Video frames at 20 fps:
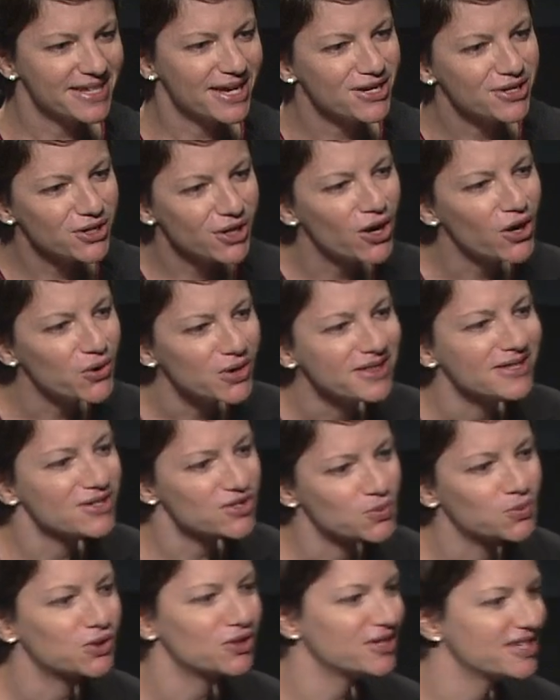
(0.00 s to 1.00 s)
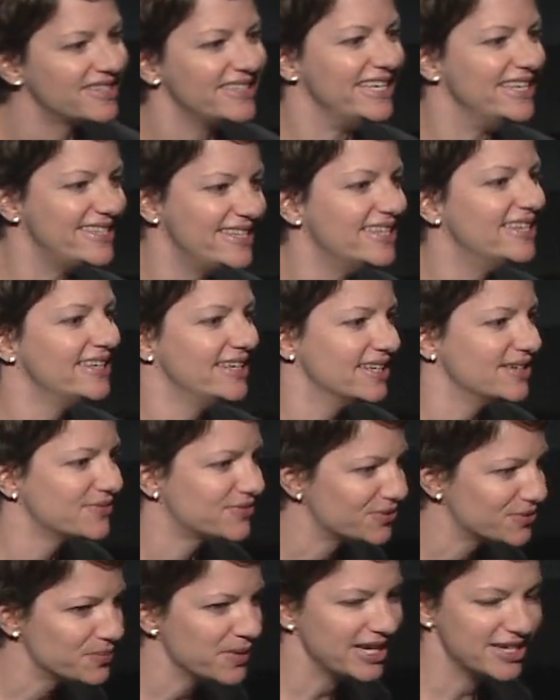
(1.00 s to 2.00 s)
they know in this world it's easy to get
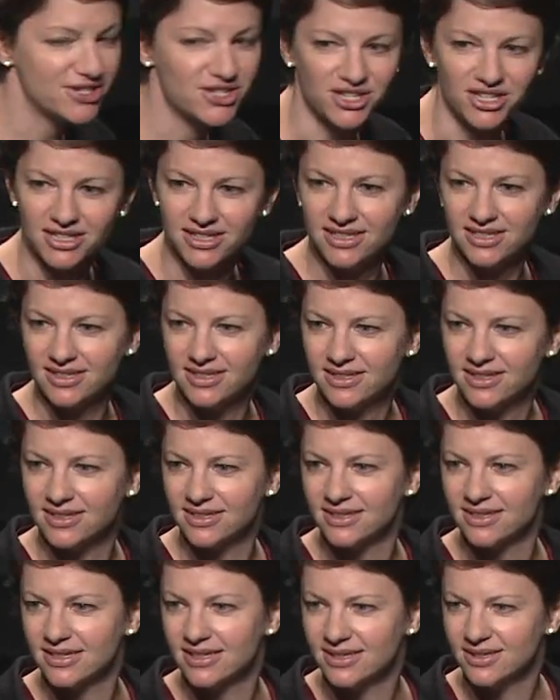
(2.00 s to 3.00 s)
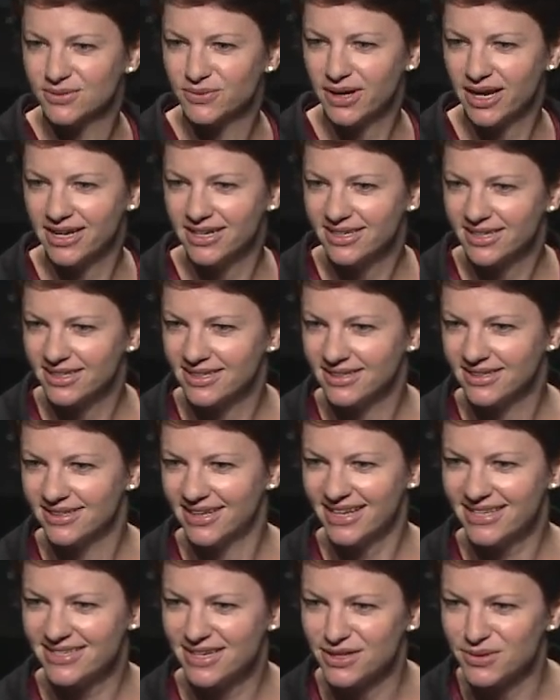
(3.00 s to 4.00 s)
information, right?
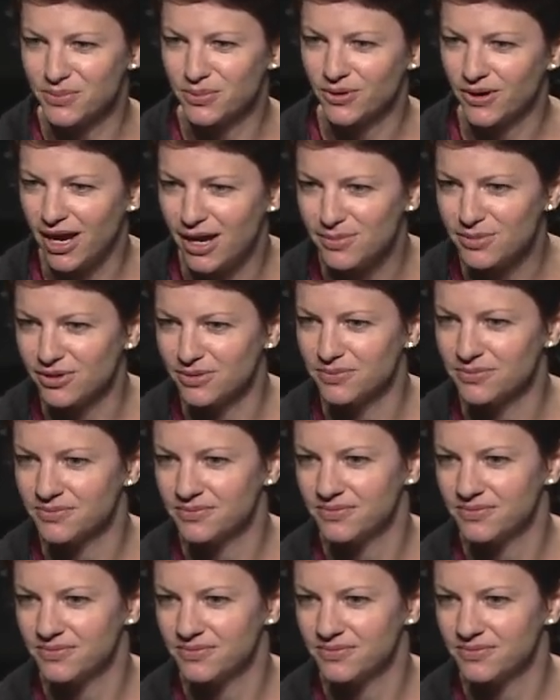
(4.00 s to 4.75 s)
That's not the problem.